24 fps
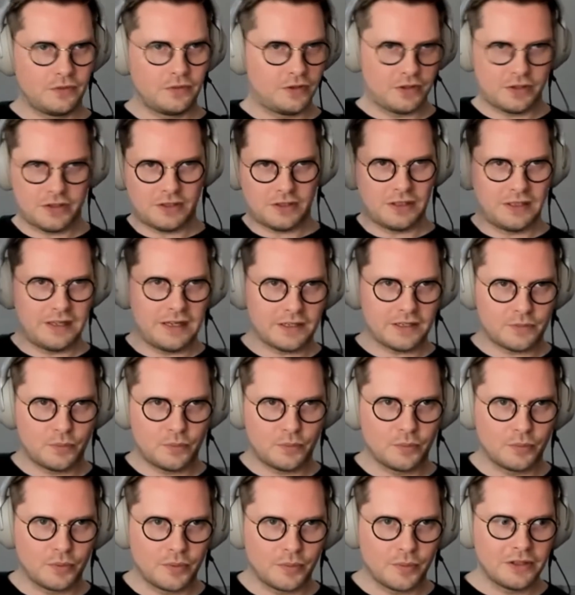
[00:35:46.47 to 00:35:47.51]
just the last
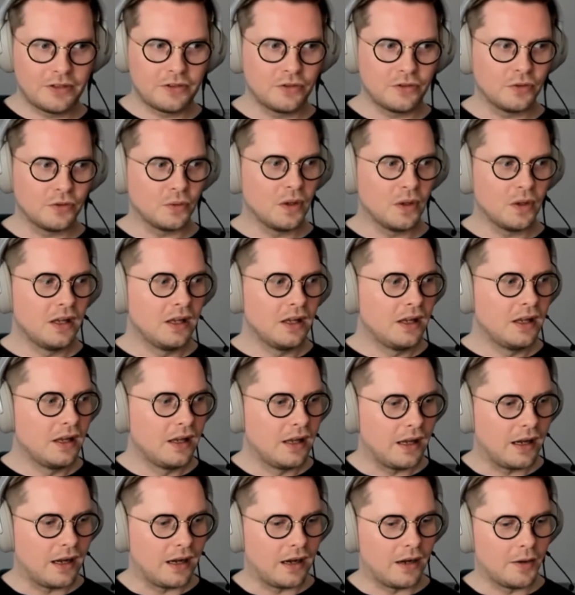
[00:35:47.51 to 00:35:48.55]
one we went to.
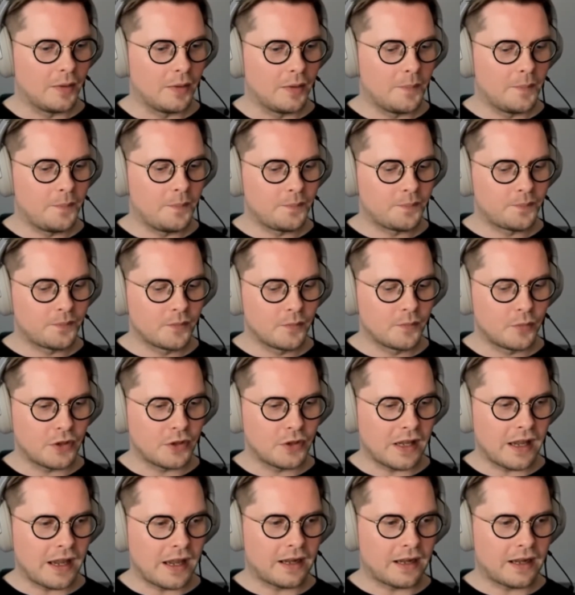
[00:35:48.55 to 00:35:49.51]
We